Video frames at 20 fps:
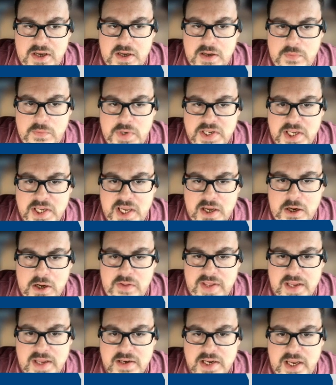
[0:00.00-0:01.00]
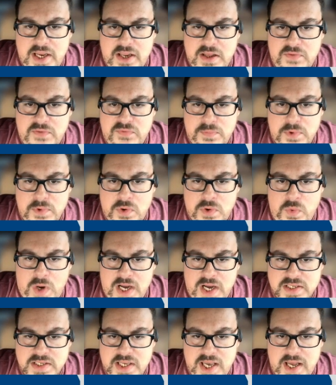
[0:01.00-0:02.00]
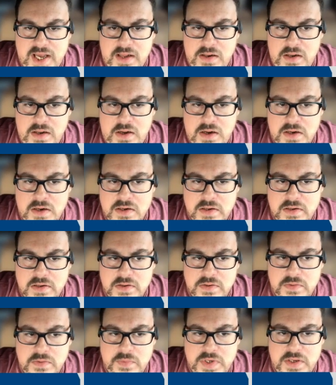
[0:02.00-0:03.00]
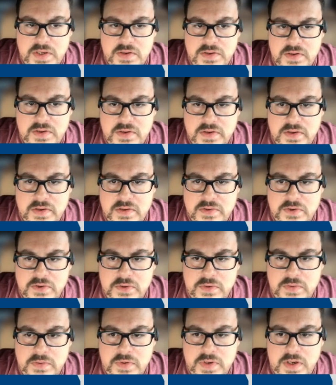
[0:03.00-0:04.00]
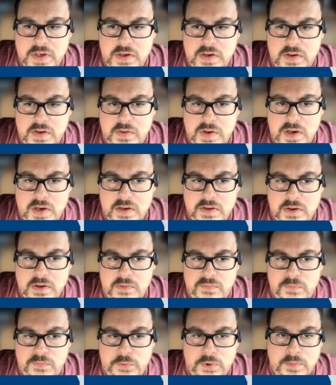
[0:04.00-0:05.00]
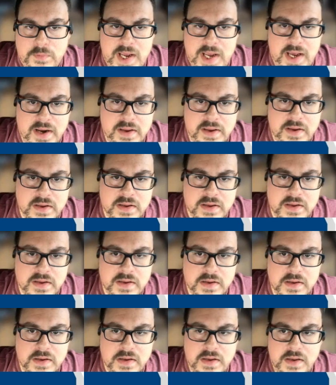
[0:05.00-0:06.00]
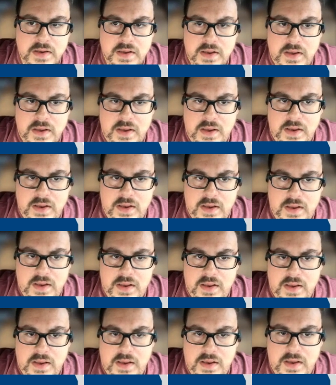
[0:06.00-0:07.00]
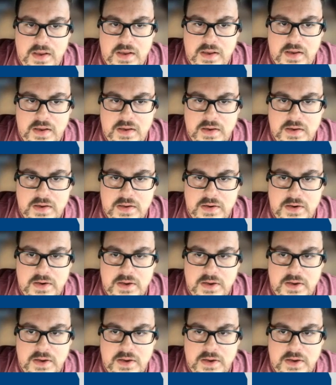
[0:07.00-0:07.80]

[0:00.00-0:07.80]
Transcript: we take all that data from the GWAS catalog, we do a little formatting and